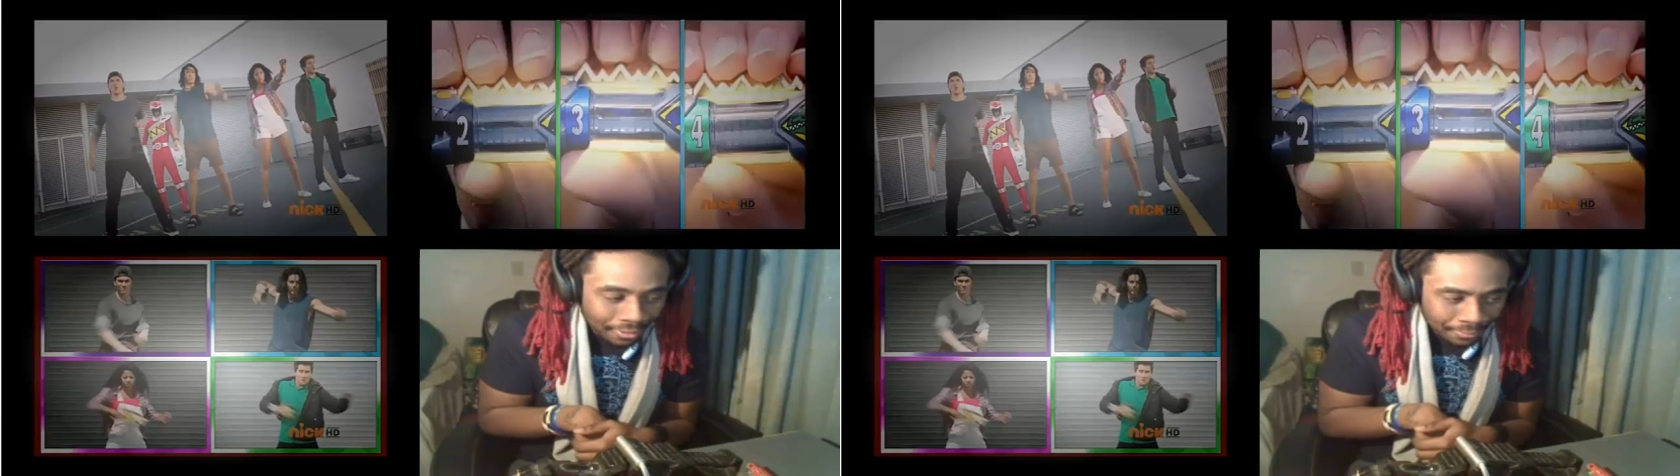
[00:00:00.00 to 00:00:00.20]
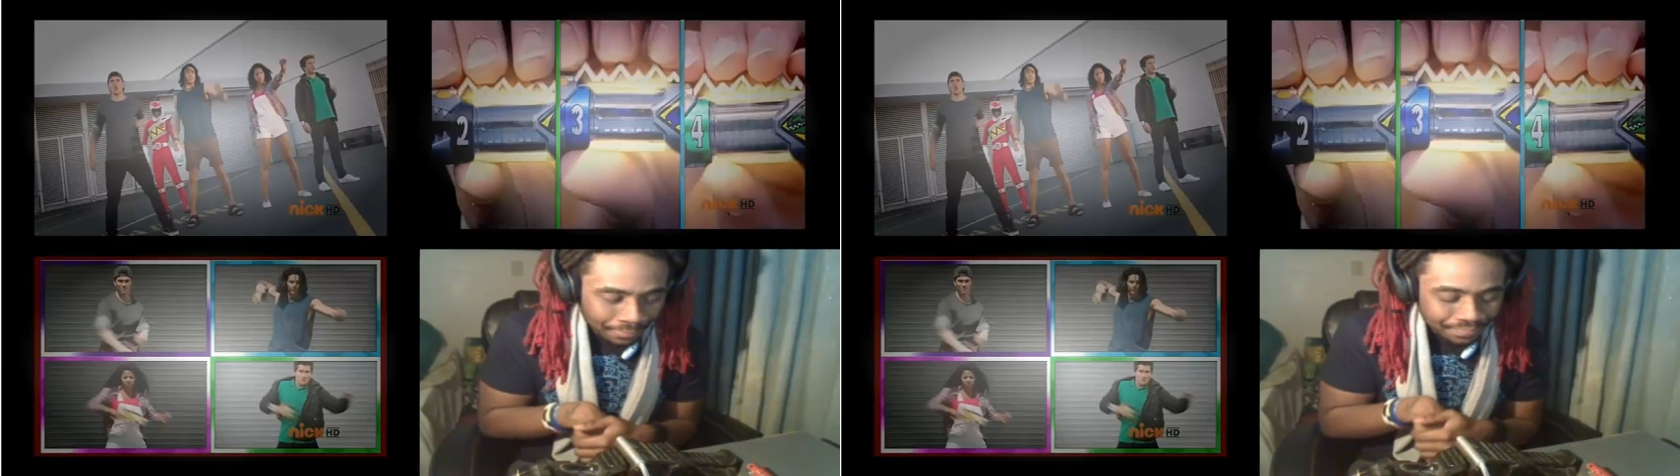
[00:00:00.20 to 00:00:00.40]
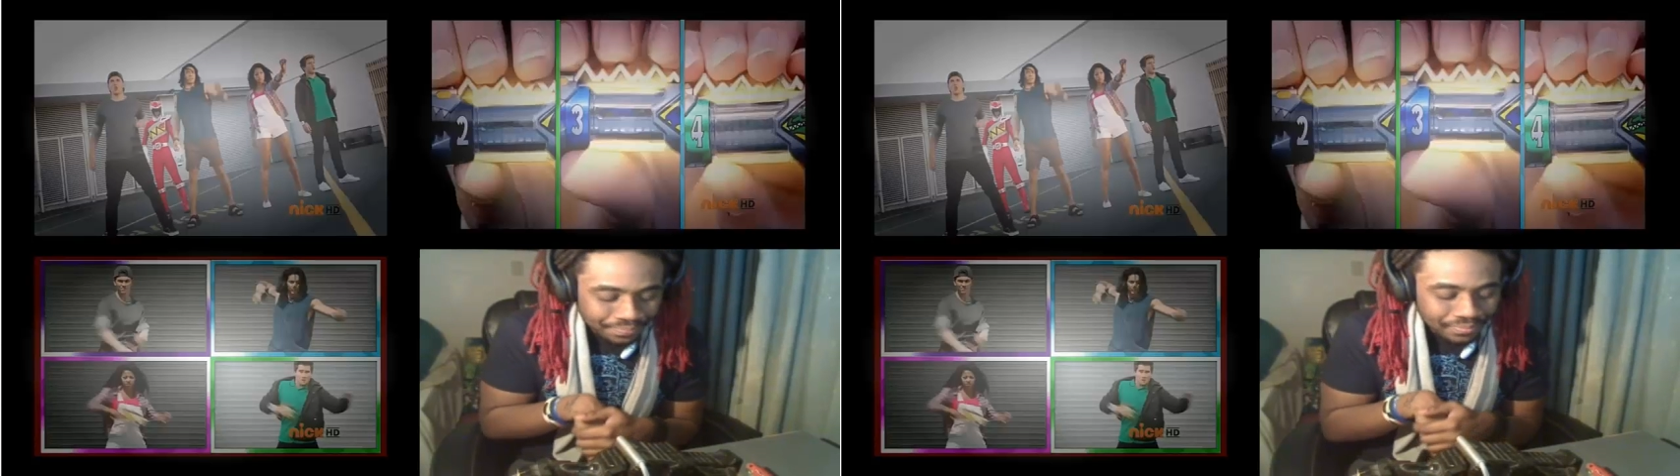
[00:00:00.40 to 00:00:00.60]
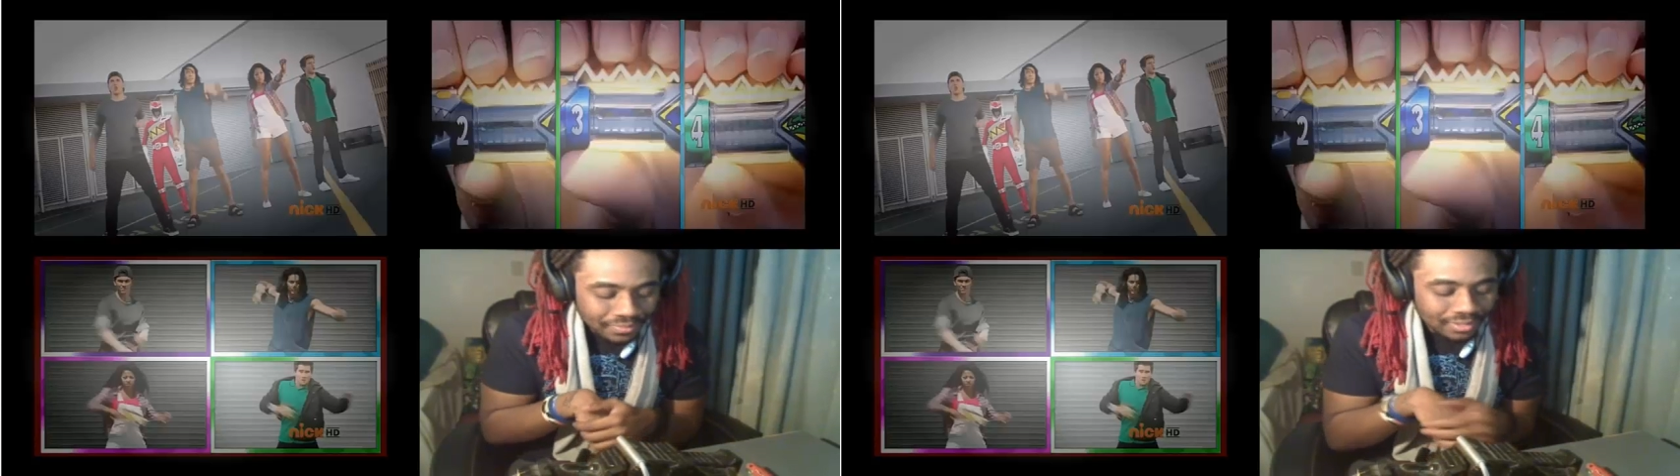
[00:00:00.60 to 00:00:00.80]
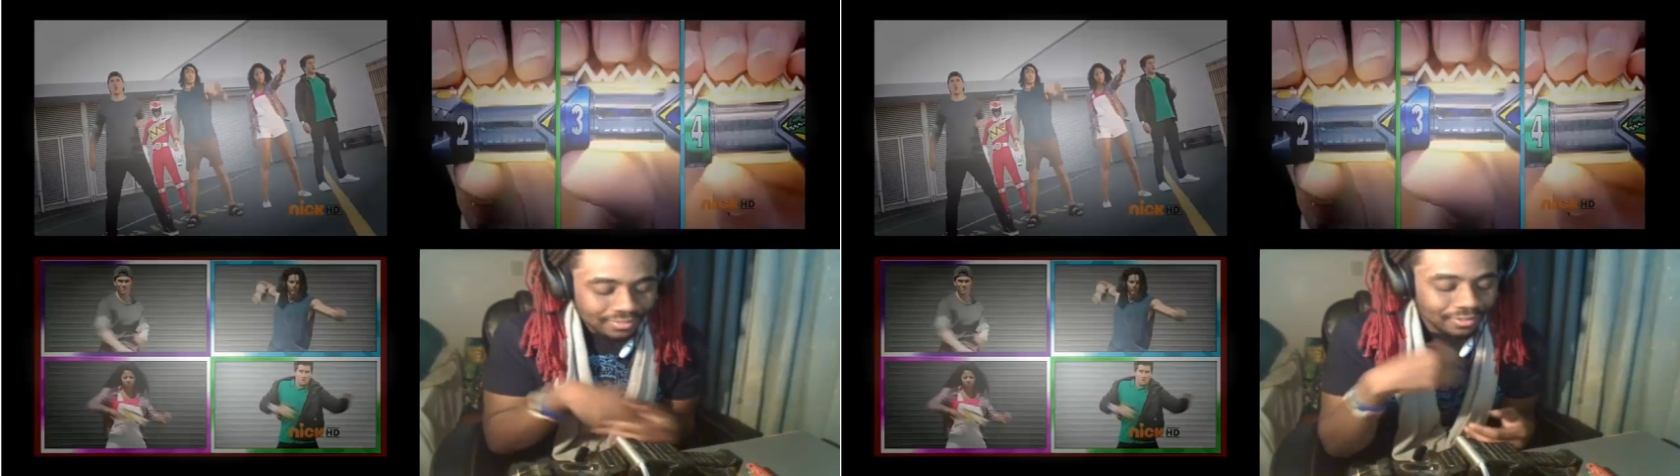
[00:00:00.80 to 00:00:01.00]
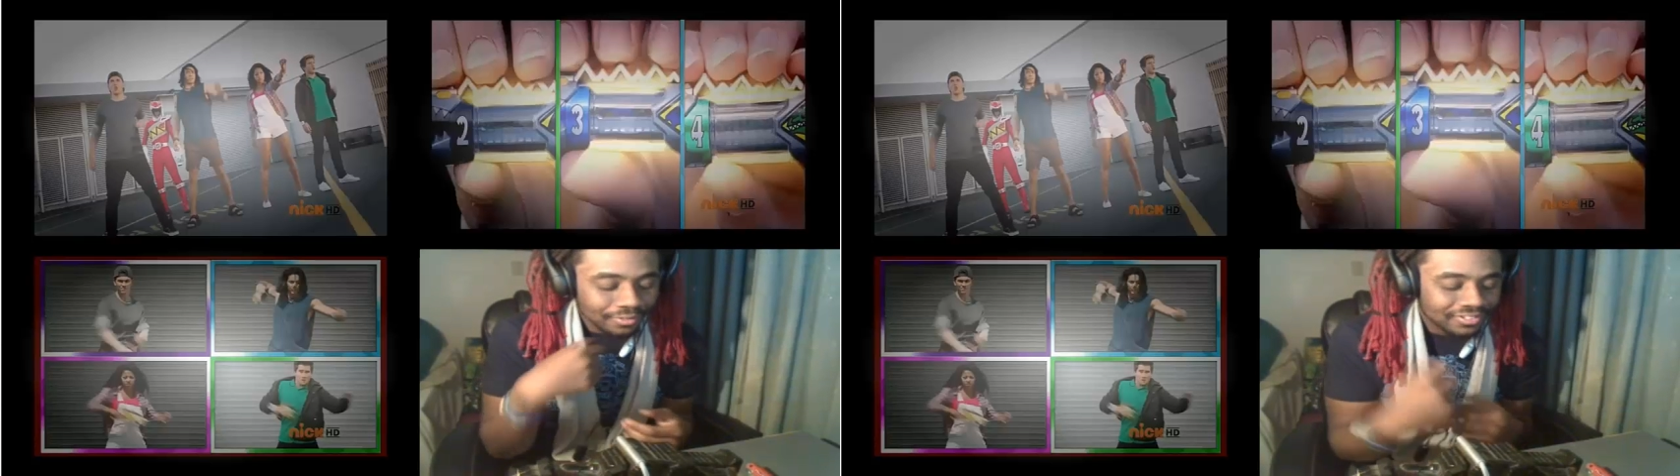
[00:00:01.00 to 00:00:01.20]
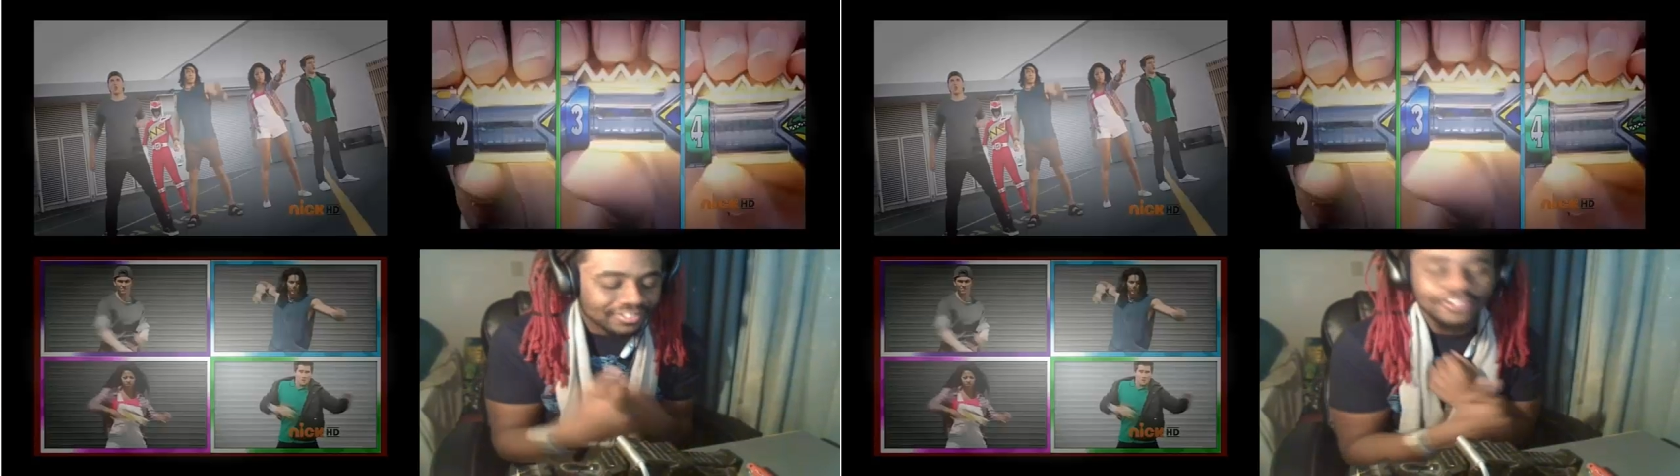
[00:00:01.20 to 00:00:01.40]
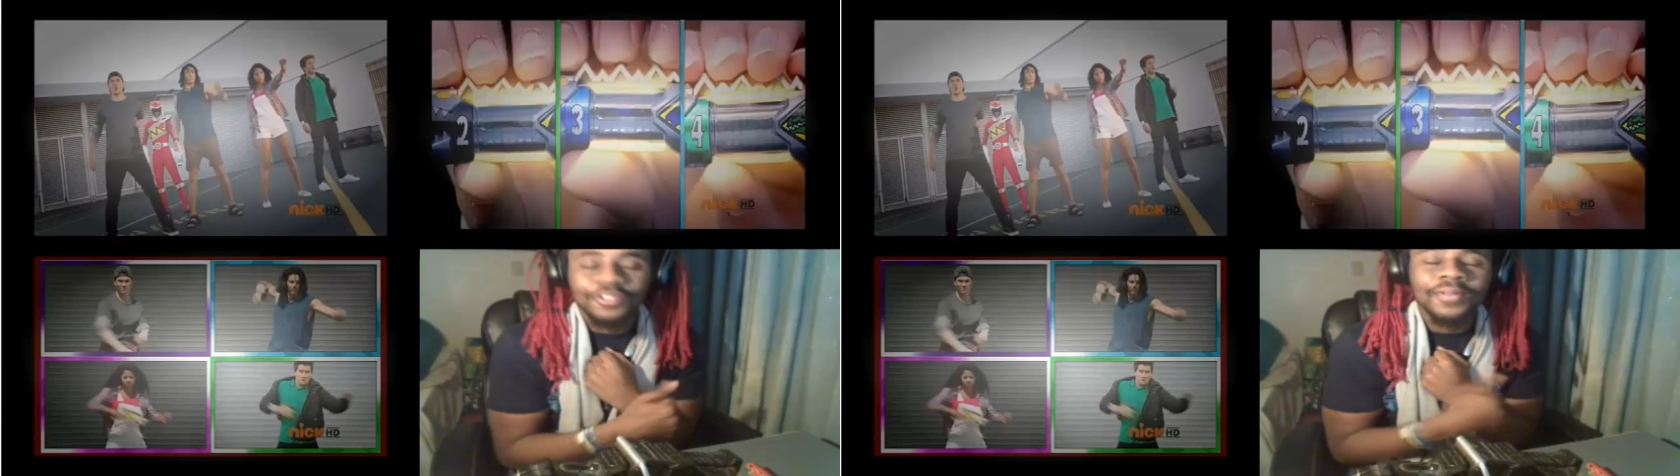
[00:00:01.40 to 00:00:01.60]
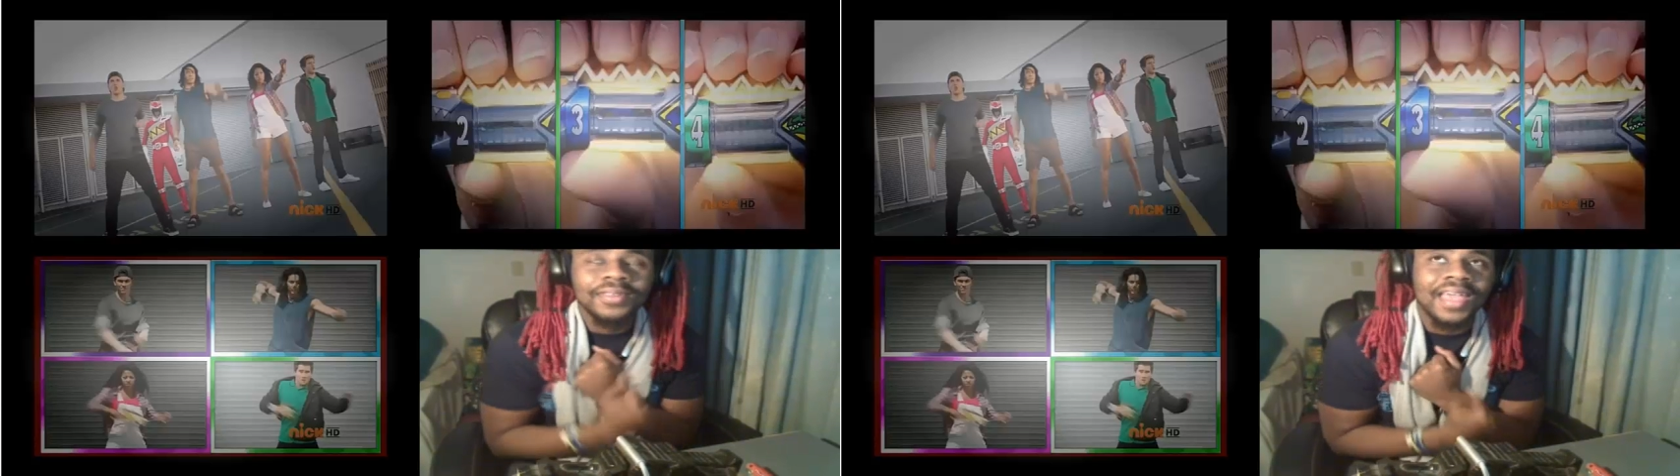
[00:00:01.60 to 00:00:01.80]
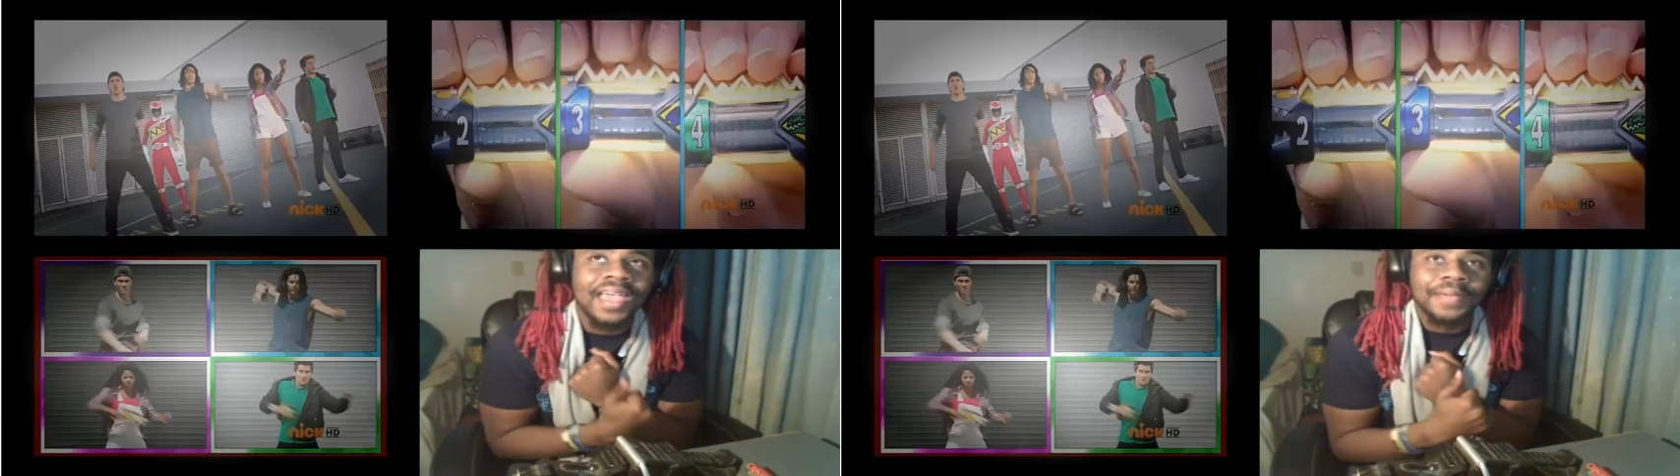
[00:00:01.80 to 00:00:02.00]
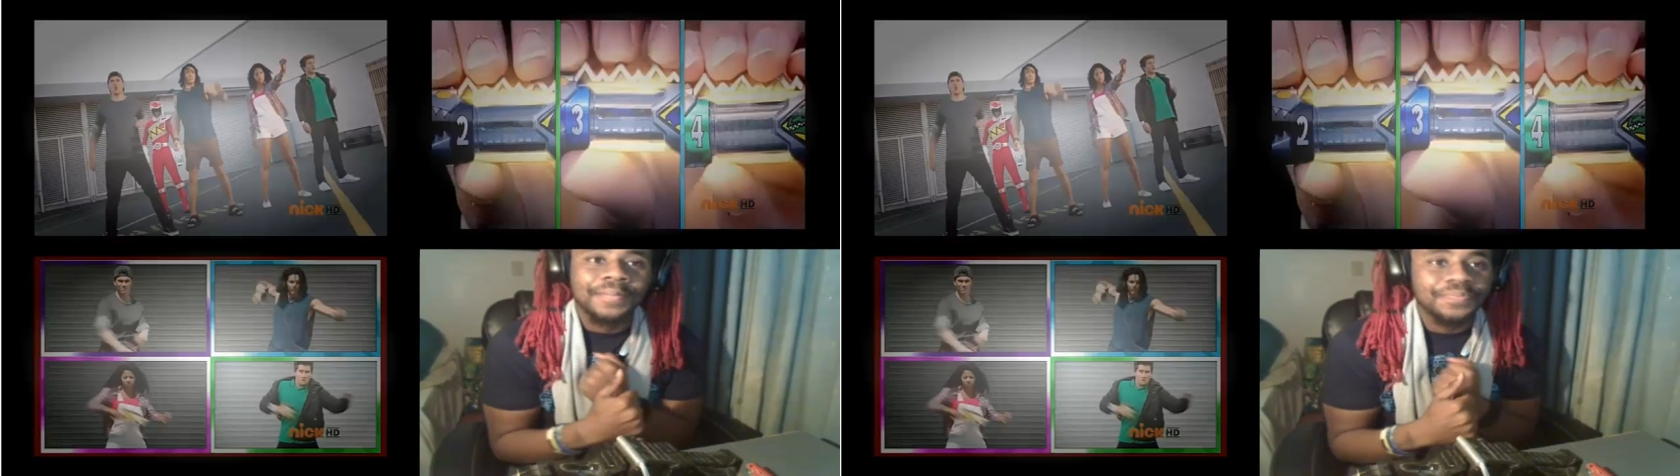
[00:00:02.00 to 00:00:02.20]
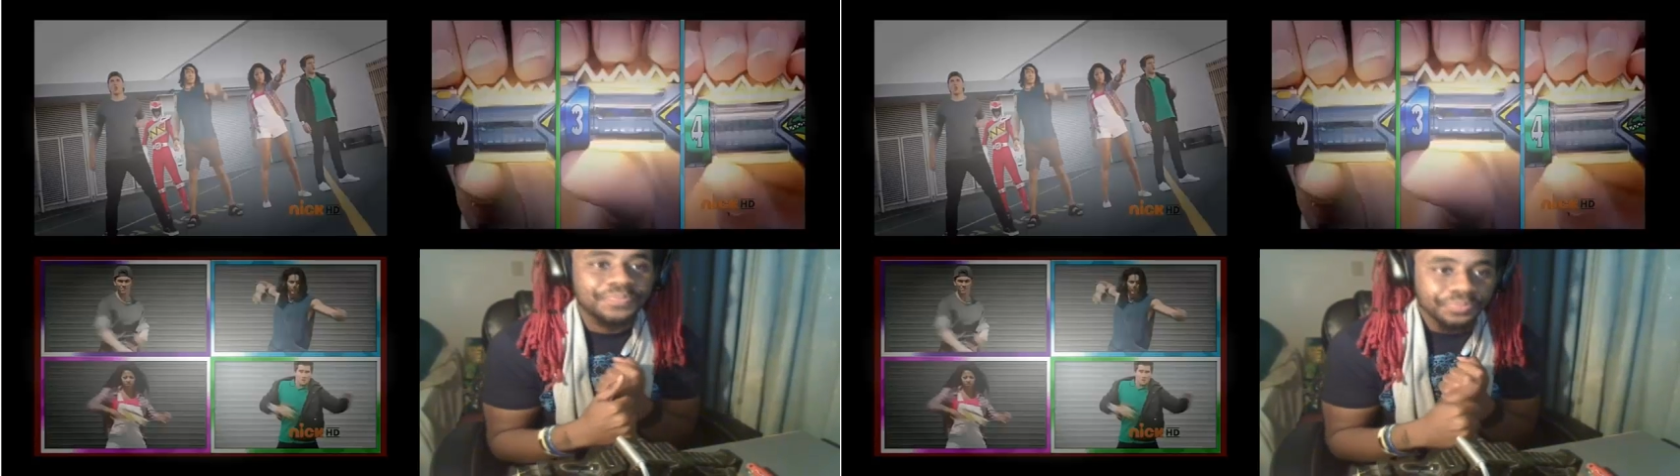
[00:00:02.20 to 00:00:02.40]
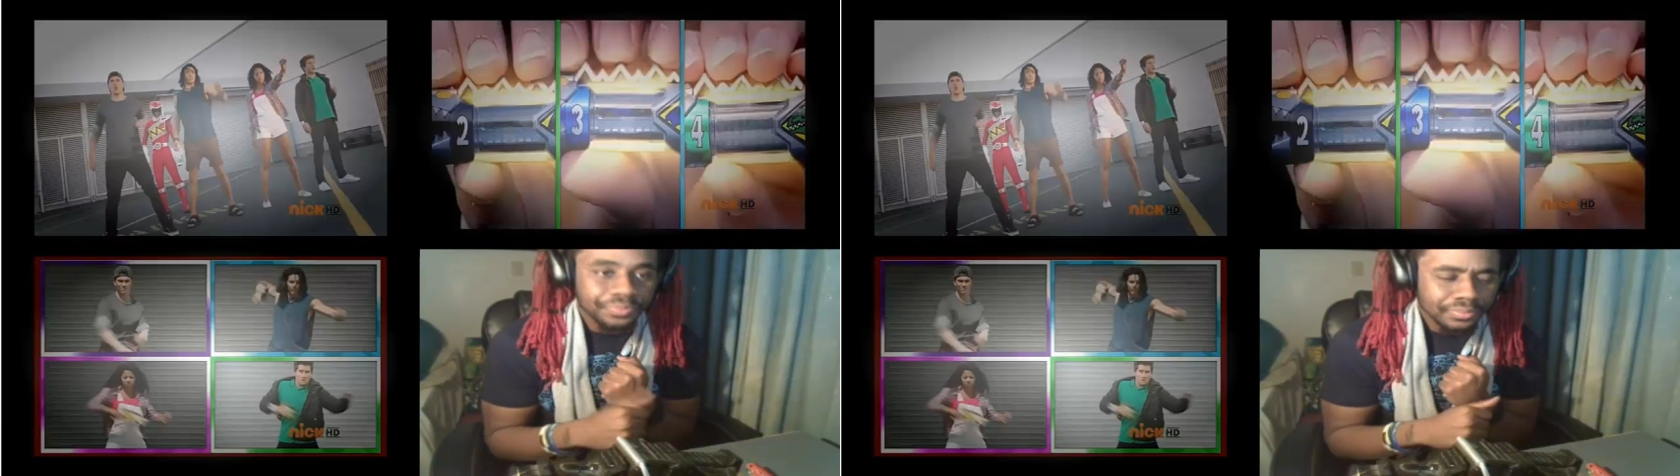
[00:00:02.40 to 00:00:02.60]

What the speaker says: So they're doing that,